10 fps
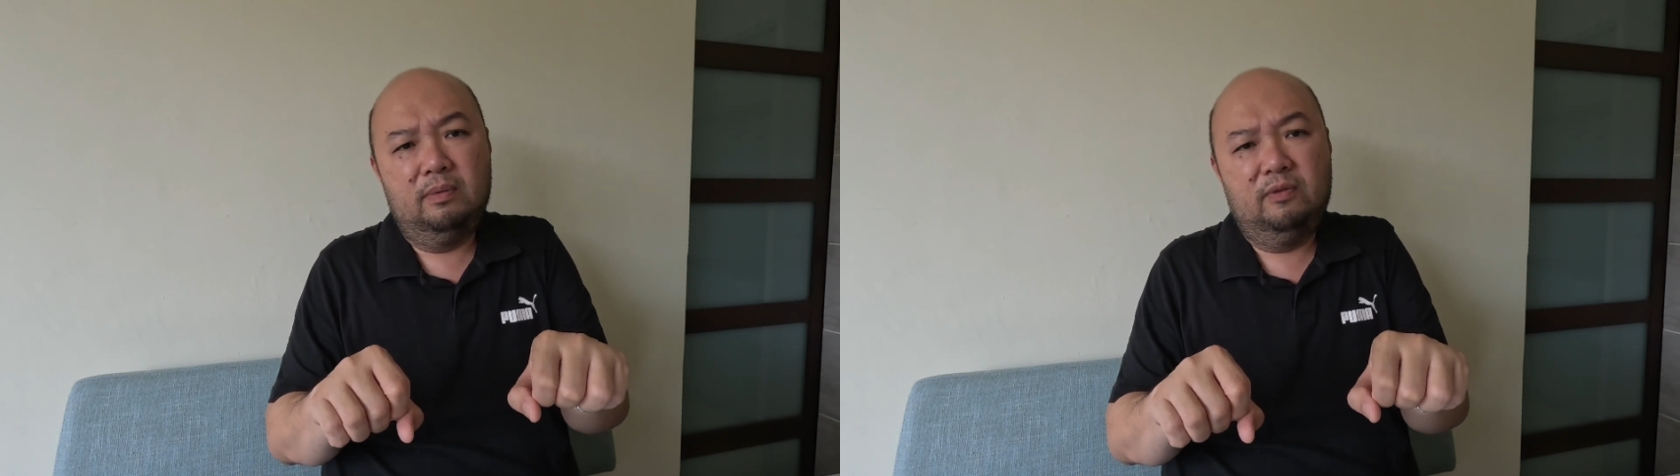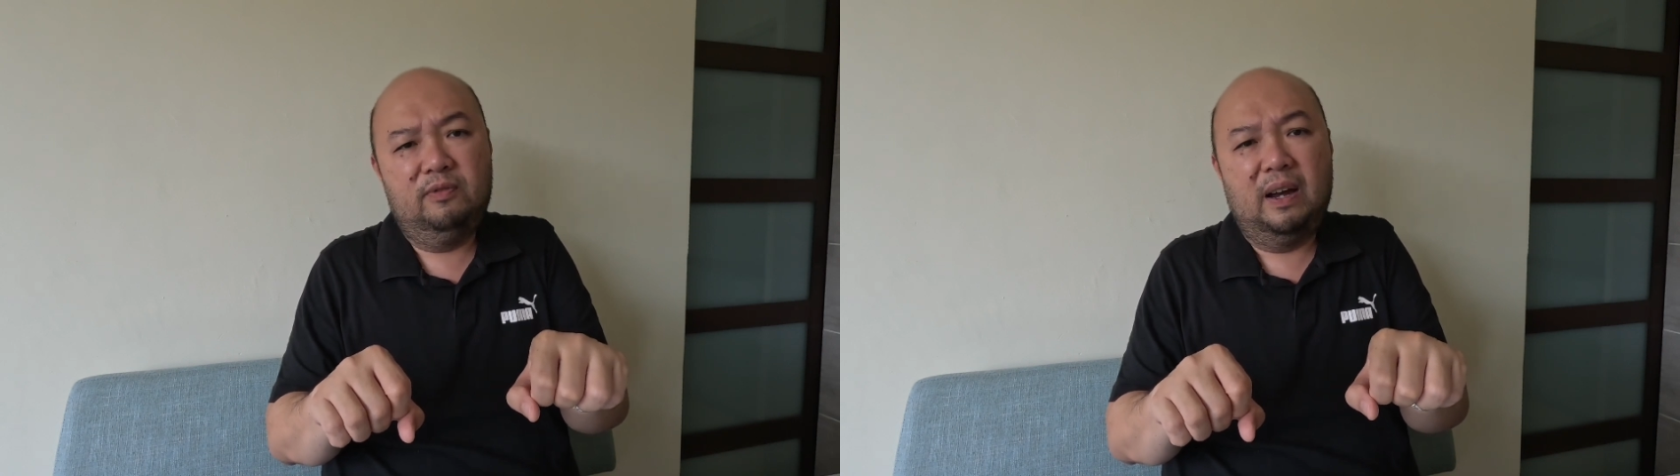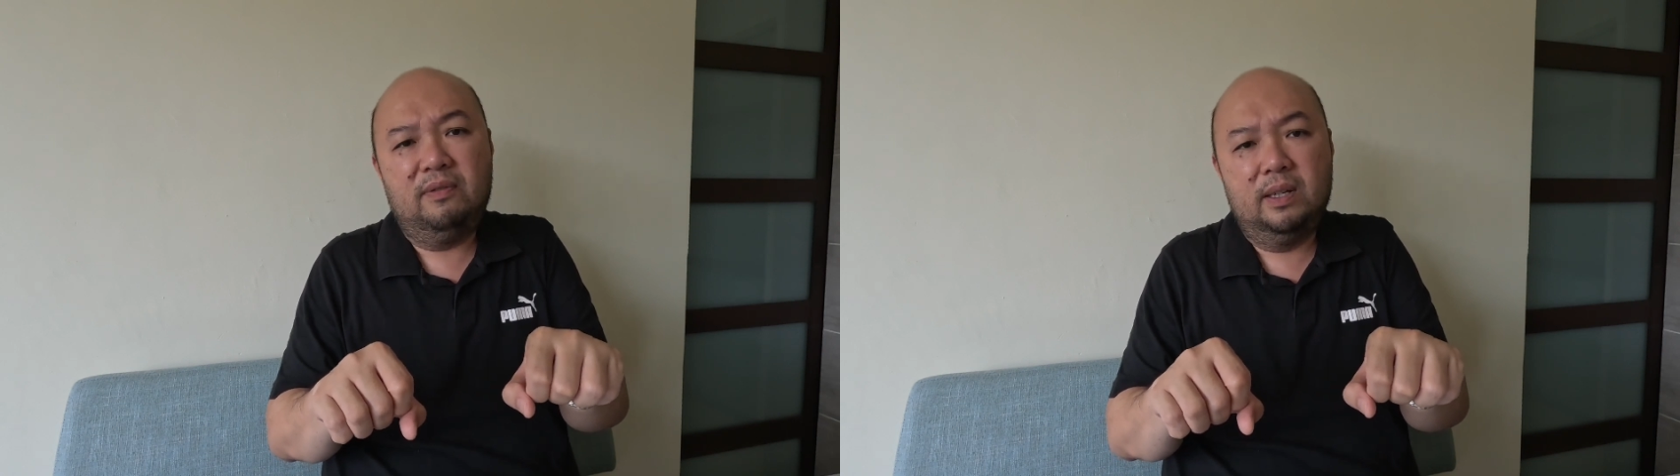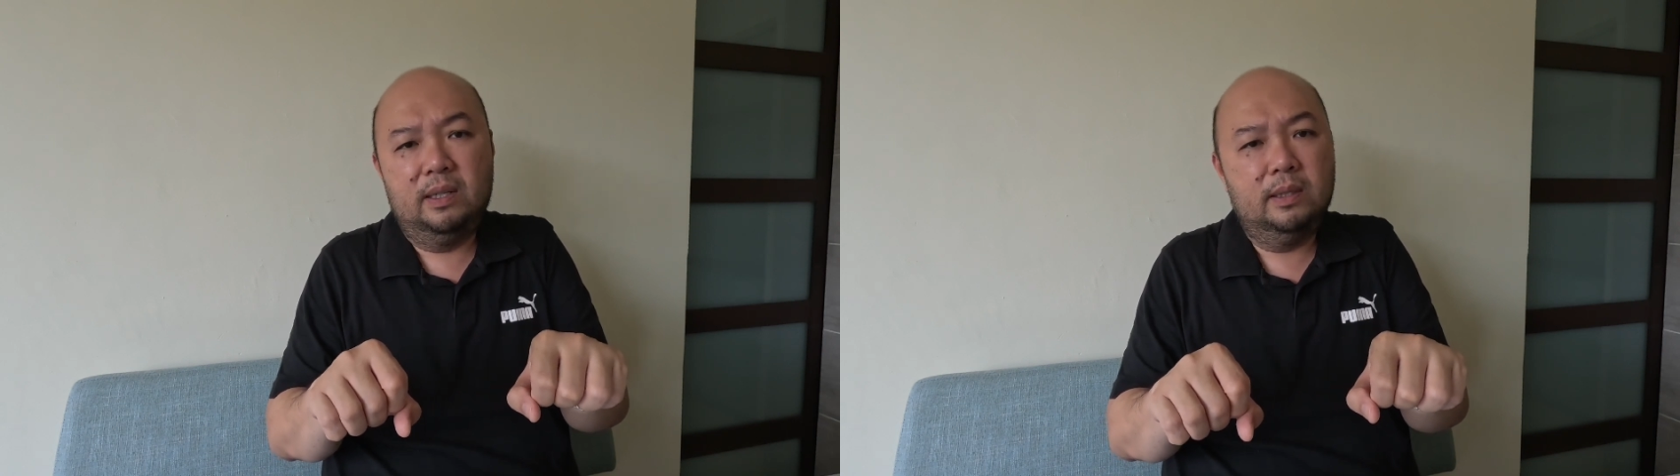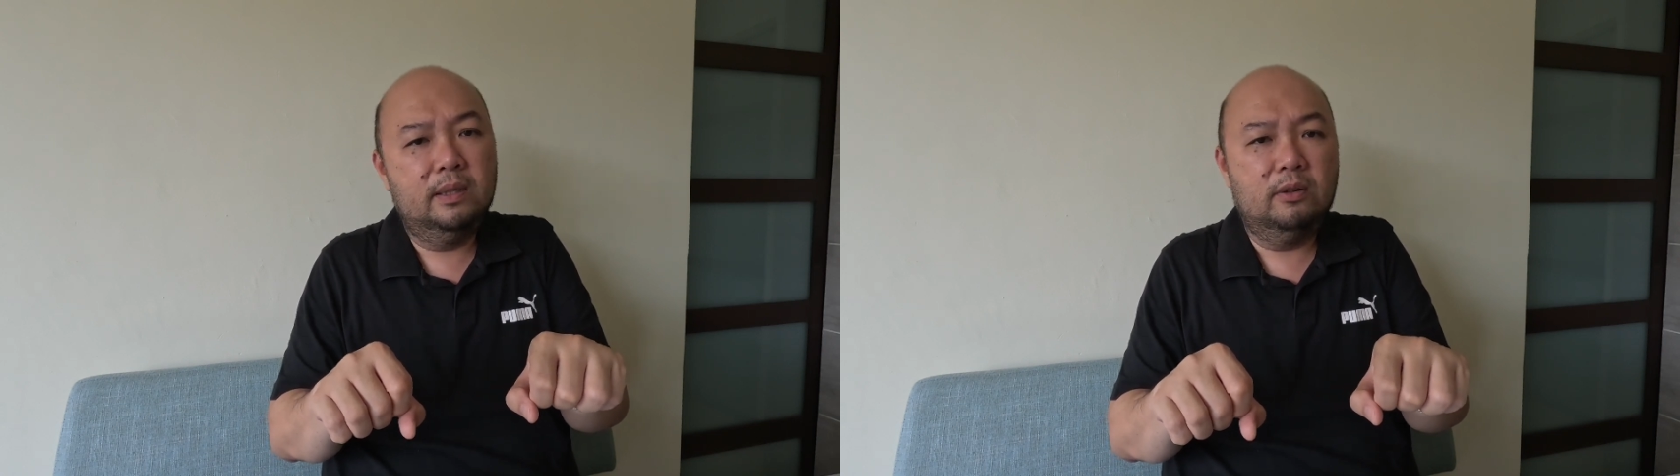5
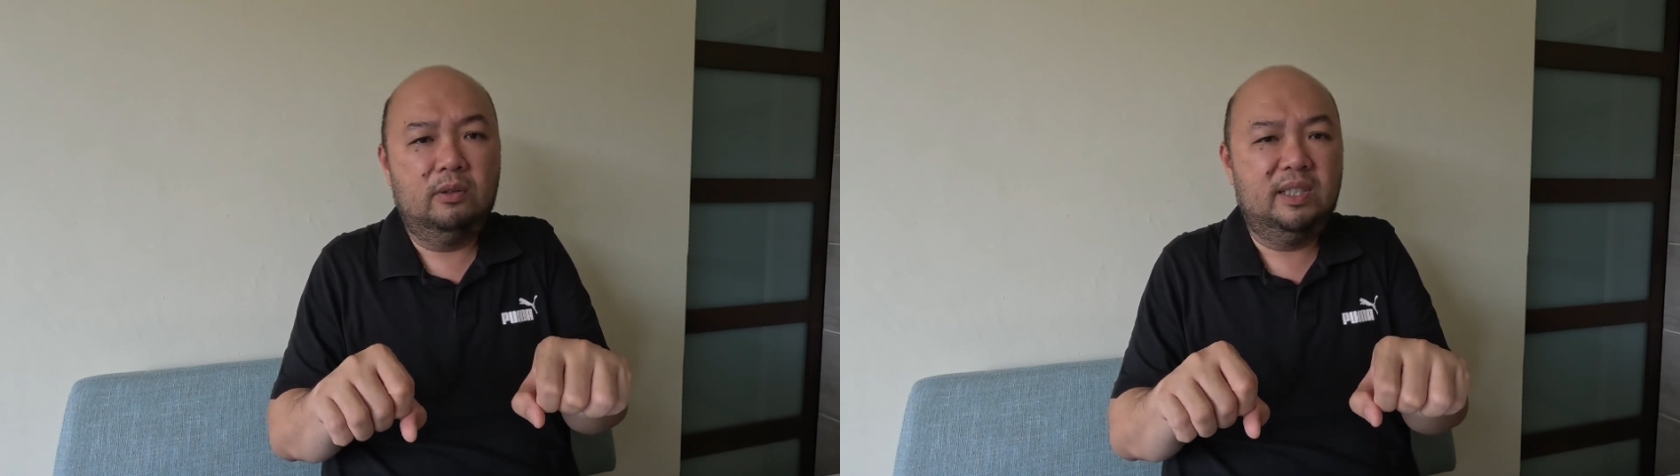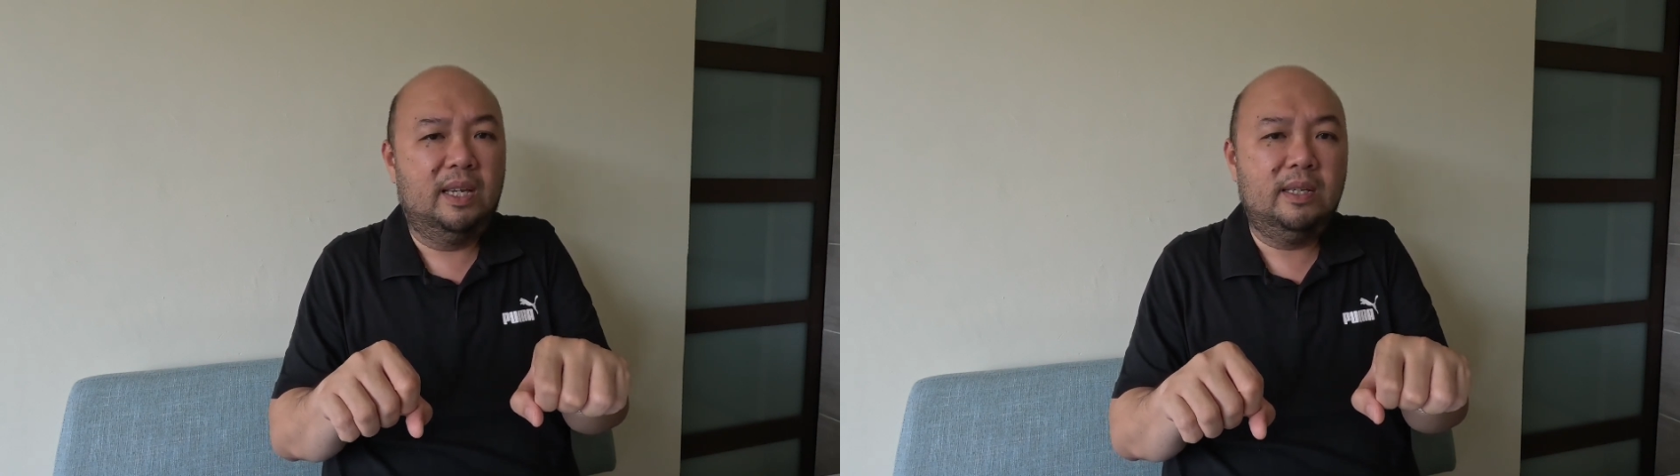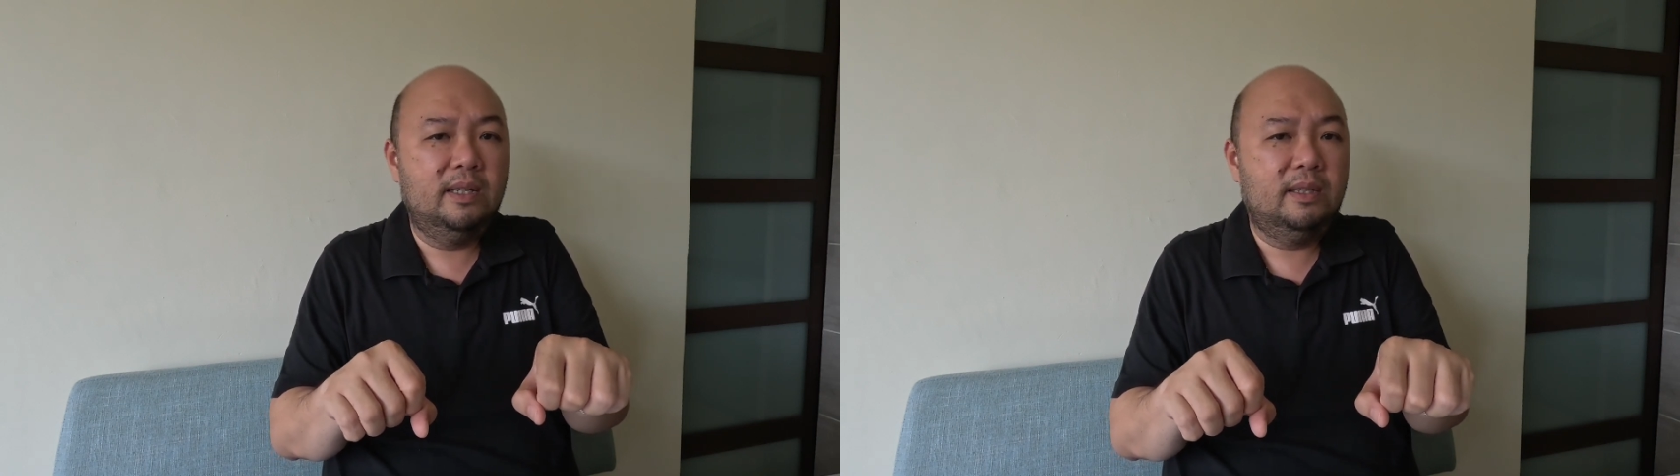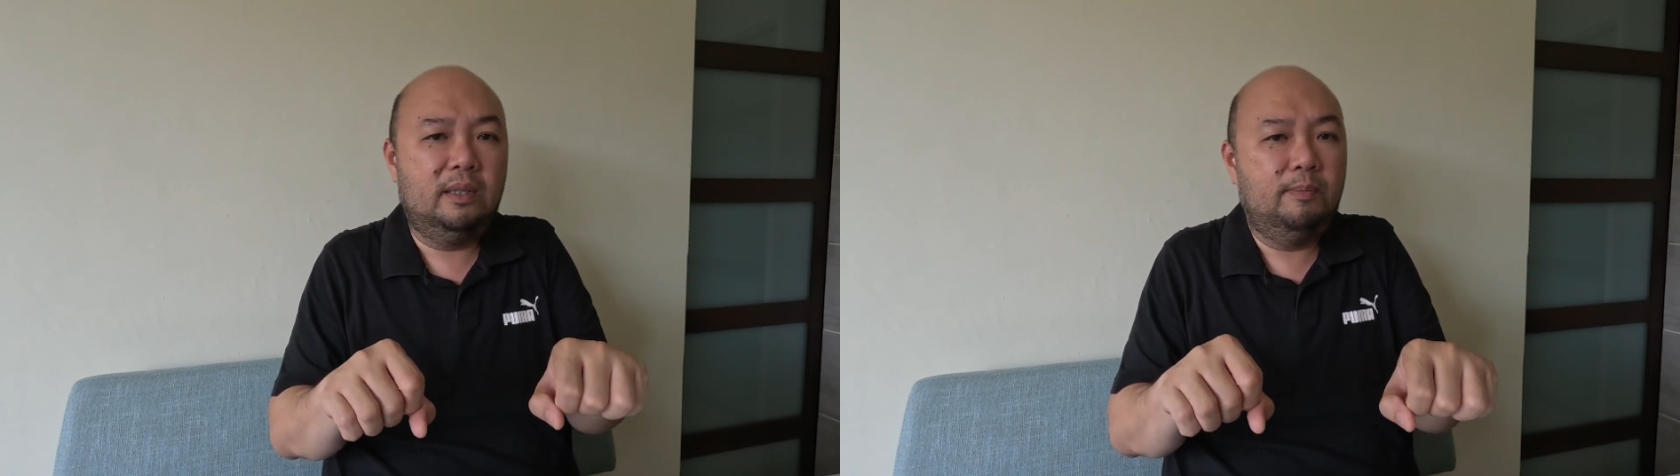years or 10 years,